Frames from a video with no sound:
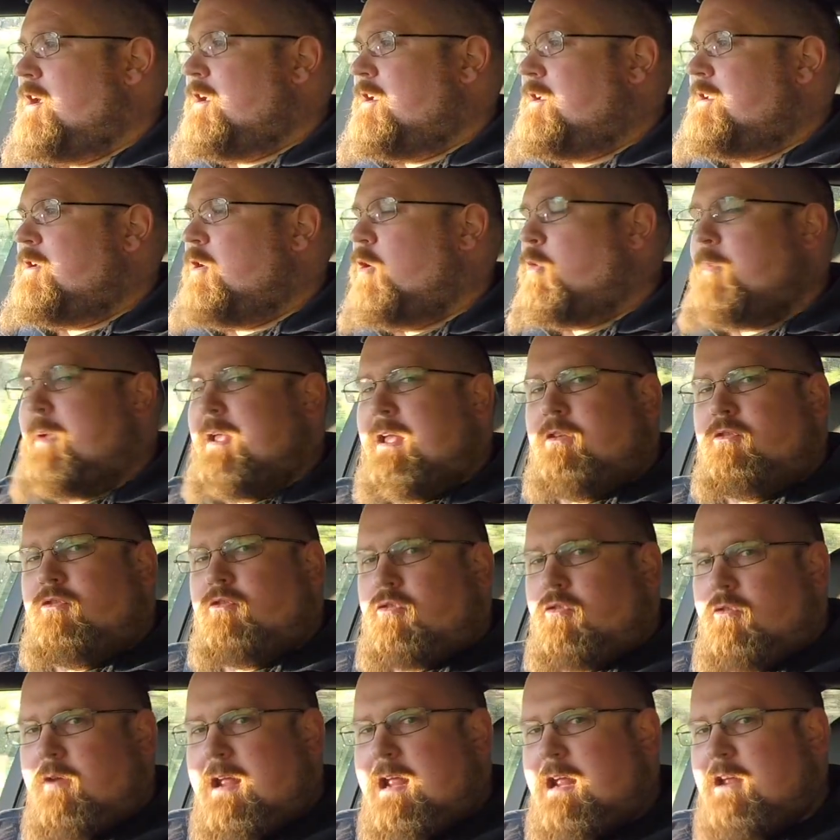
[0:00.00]
you'll be
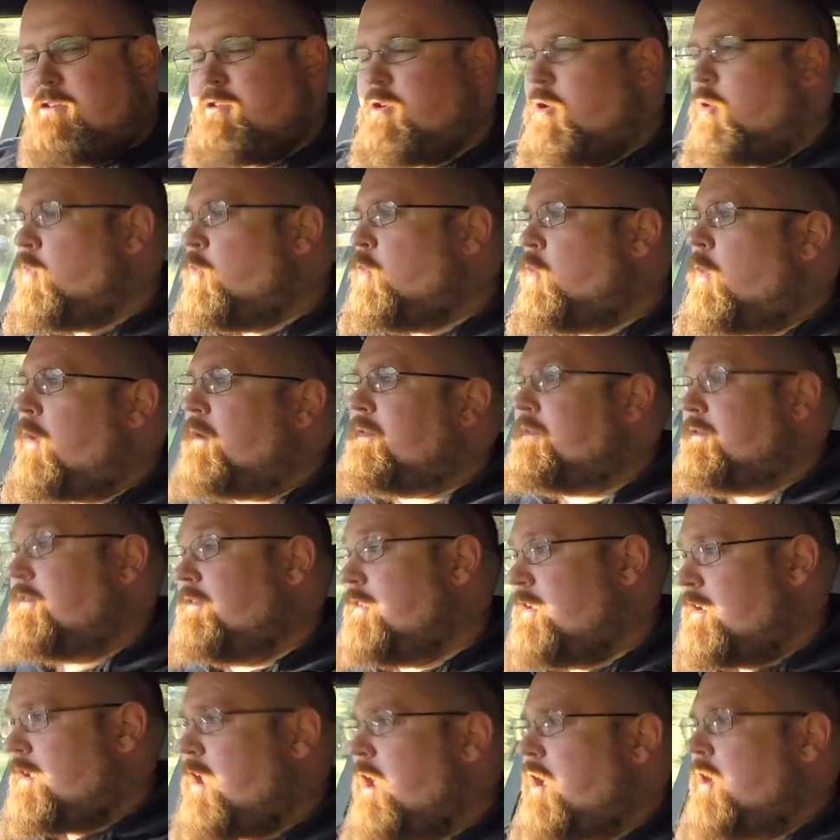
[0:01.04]
intrigued, you'll want to
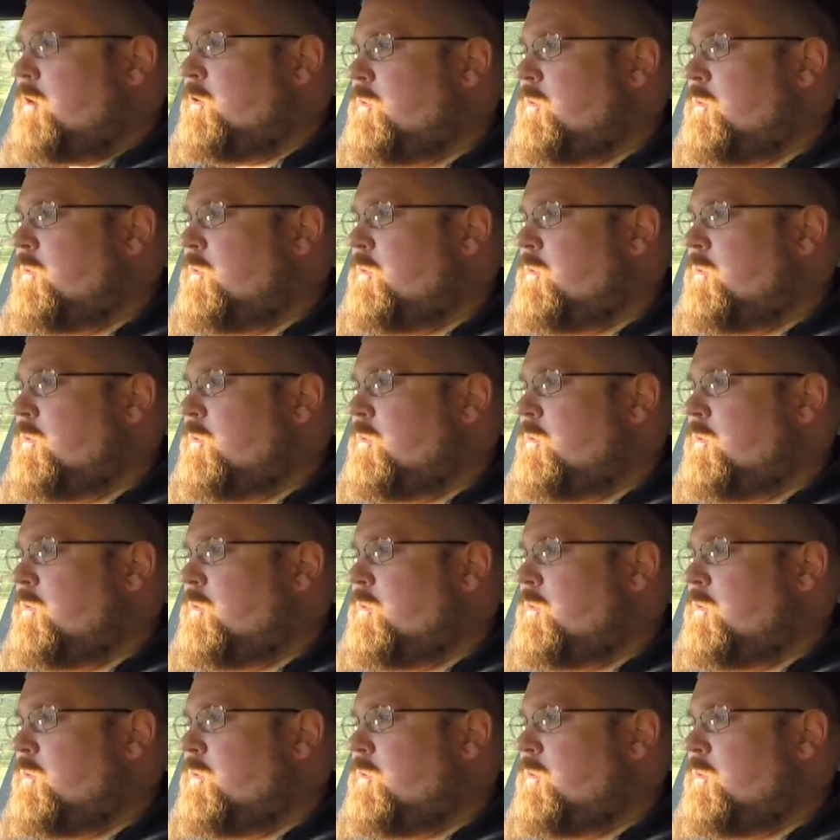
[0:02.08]
go